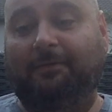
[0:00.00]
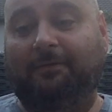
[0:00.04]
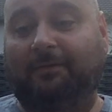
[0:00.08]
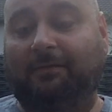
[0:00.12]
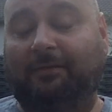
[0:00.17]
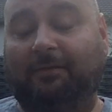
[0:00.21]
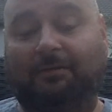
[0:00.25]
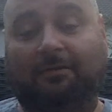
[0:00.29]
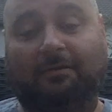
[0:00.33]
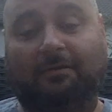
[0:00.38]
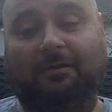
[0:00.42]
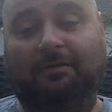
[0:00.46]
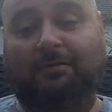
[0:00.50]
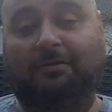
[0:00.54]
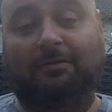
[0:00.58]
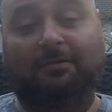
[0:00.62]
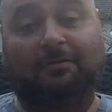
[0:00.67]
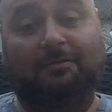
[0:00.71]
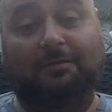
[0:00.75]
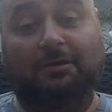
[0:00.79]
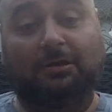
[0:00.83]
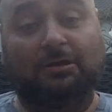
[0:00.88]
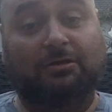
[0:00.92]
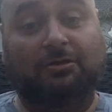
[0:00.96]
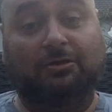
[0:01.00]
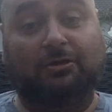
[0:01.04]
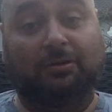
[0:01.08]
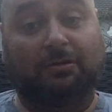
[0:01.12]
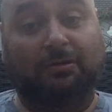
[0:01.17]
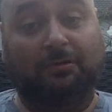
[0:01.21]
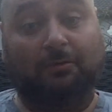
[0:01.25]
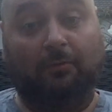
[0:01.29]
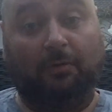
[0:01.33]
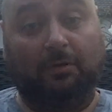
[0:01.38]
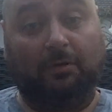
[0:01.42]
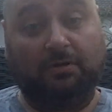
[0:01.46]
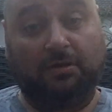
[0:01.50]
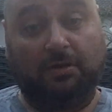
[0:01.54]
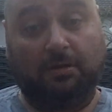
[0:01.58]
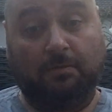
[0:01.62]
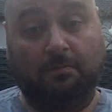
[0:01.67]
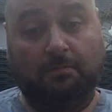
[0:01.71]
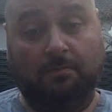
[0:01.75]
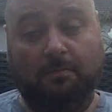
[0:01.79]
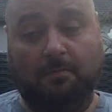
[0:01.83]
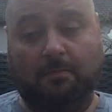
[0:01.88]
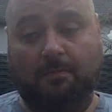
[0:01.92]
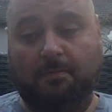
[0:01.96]
This is just crazy.
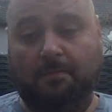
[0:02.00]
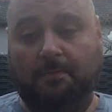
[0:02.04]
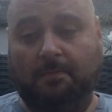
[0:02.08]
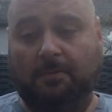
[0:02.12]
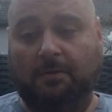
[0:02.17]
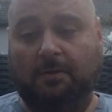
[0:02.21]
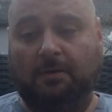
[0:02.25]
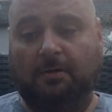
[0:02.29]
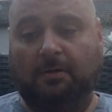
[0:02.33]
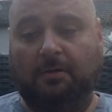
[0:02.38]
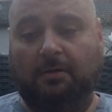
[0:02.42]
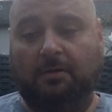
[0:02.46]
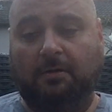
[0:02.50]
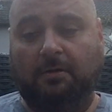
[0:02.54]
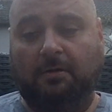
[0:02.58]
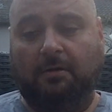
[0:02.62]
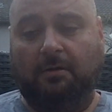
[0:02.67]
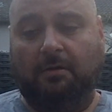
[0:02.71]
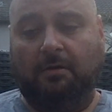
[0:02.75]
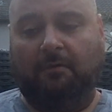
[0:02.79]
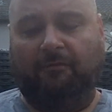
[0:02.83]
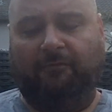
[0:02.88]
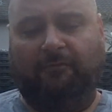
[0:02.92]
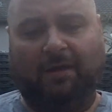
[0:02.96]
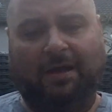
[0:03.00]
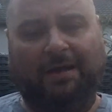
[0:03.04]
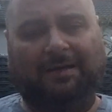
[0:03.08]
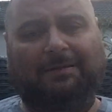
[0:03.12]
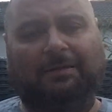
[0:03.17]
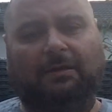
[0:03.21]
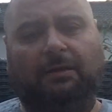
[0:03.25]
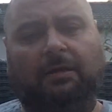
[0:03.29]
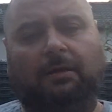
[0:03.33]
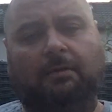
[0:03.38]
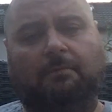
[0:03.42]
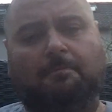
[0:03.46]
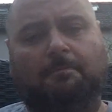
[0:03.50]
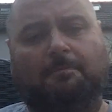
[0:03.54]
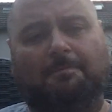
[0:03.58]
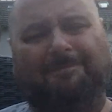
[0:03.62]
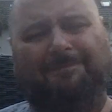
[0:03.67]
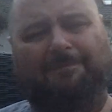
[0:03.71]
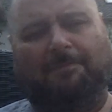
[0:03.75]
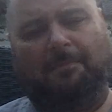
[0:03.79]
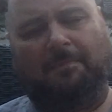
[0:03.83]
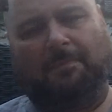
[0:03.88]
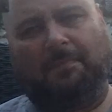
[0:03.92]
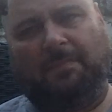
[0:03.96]
Frankly,
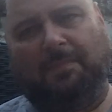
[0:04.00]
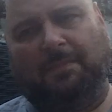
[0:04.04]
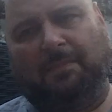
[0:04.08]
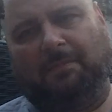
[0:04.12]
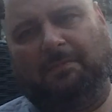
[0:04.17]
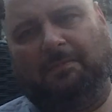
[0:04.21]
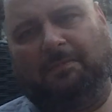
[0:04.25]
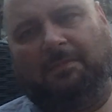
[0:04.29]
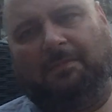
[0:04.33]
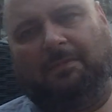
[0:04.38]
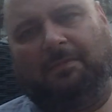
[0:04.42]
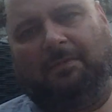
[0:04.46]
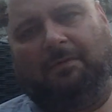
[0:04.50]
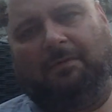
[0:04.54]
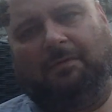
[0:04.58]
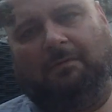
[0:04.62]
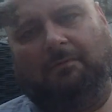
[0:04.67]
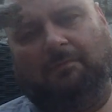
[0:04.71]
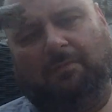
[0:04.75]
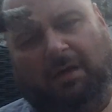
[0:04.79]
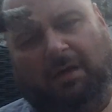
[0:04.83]
I